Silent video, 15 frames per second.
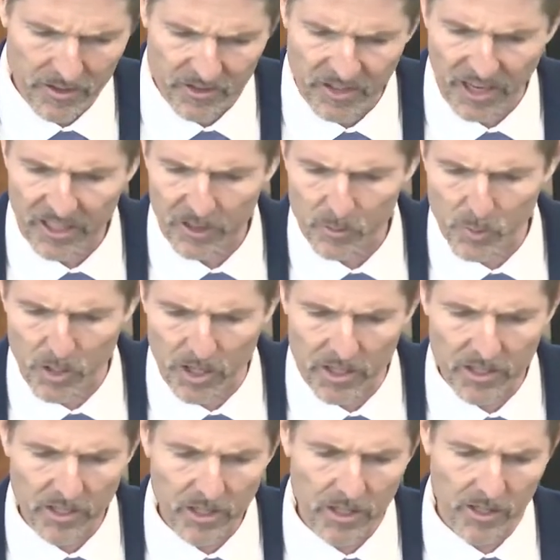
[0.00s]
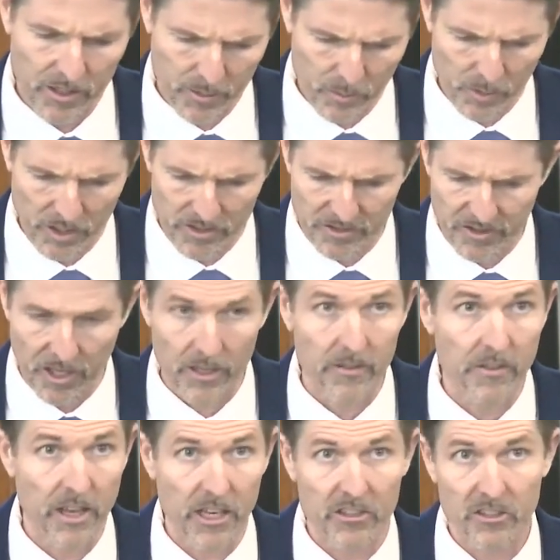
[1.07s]
second one was that
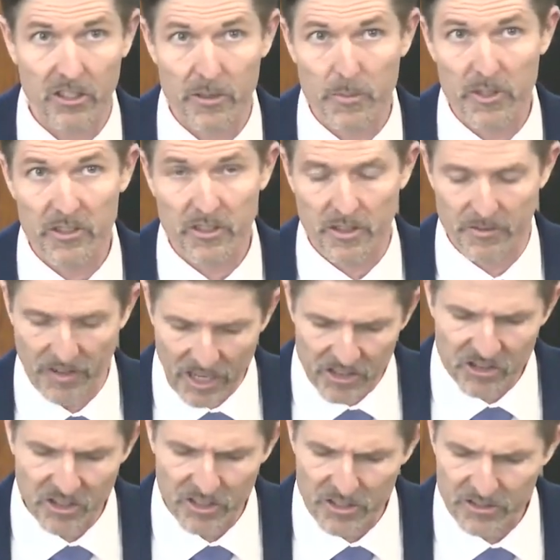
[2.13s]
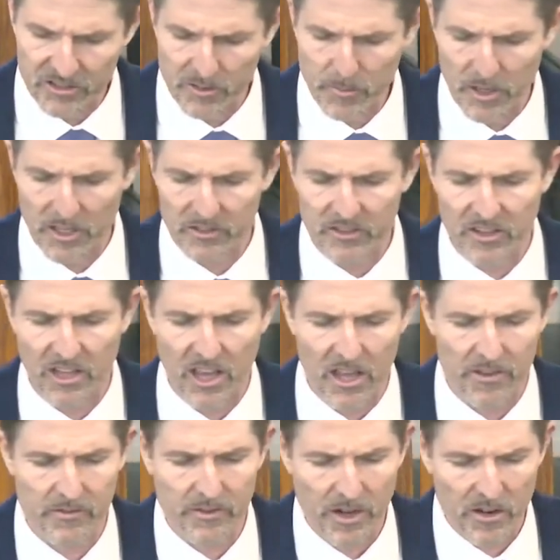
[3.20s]
evangelism is the
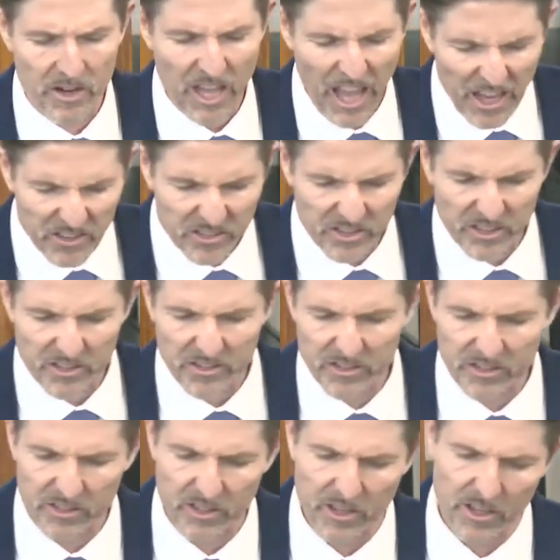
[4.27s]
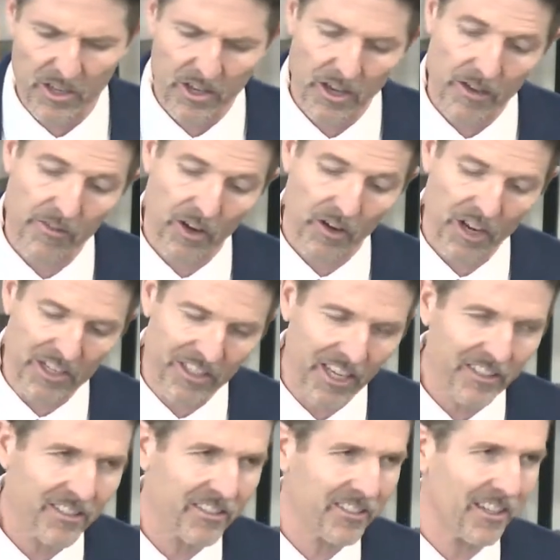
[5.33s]
very essence of our
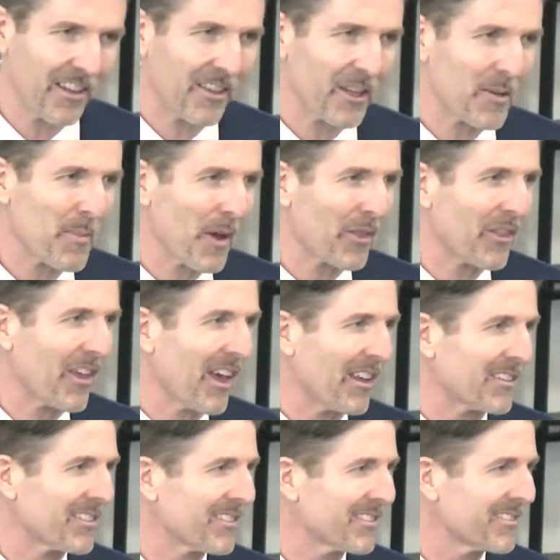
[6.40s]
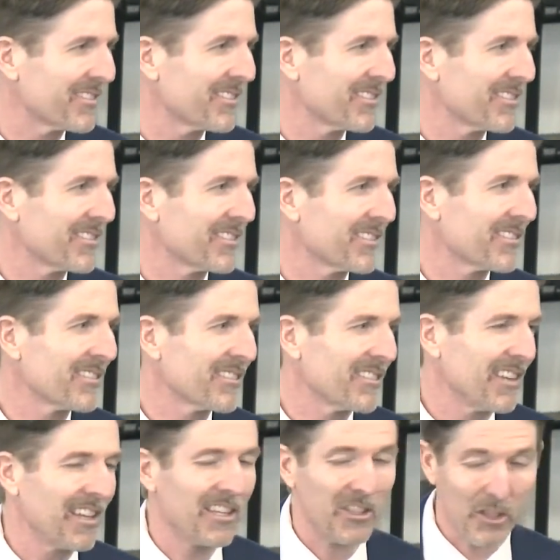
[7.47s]
identity. Think about that.
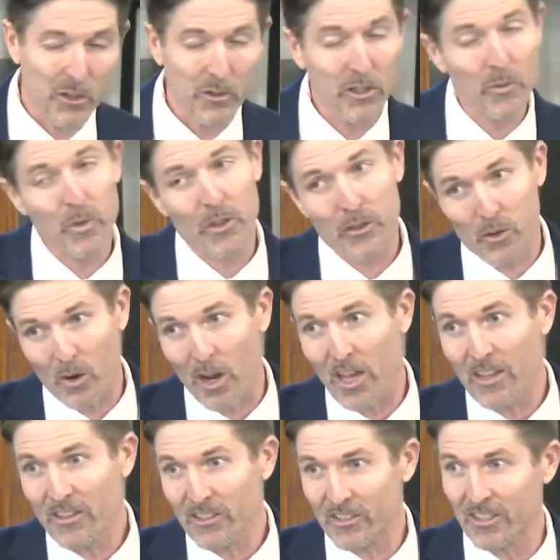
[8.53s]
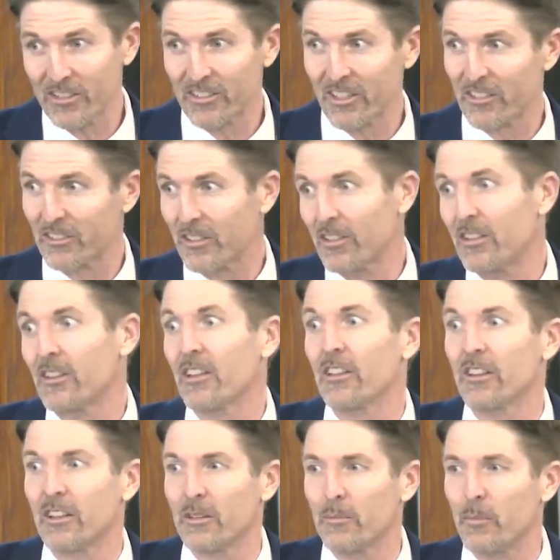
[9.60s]
In union with Christ, he says that
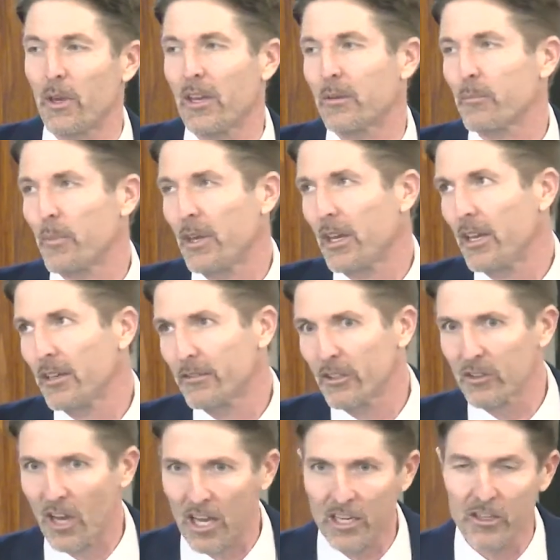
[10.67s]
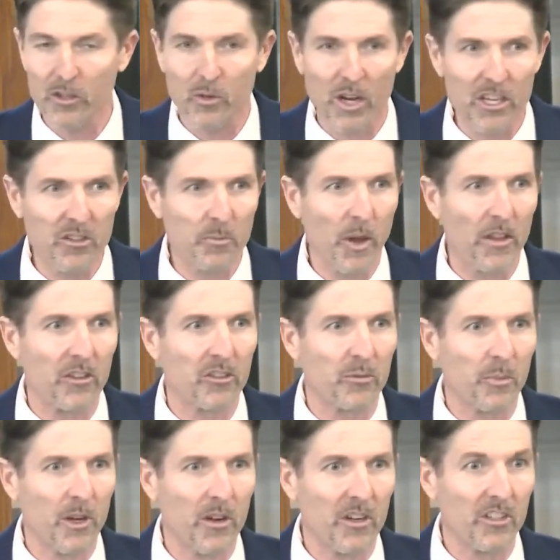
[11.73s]
being united to Christ by the
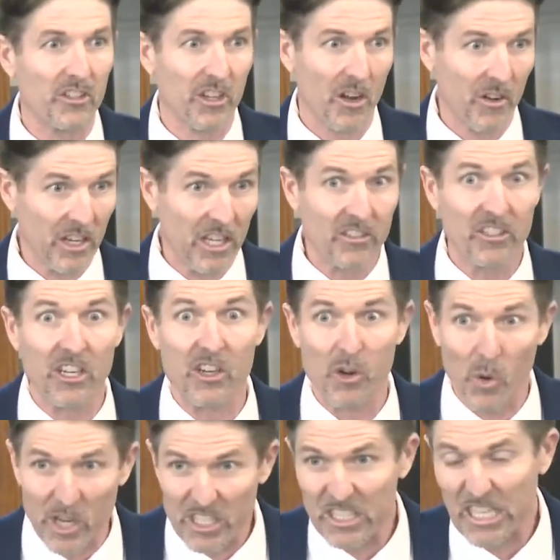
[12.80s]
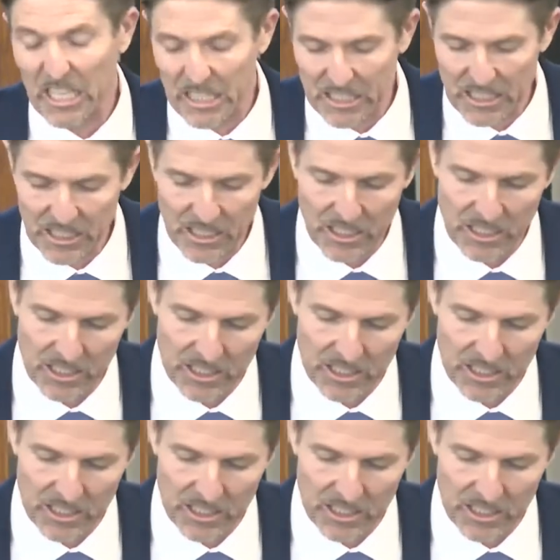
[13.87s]
Spirit, sharing his anointing,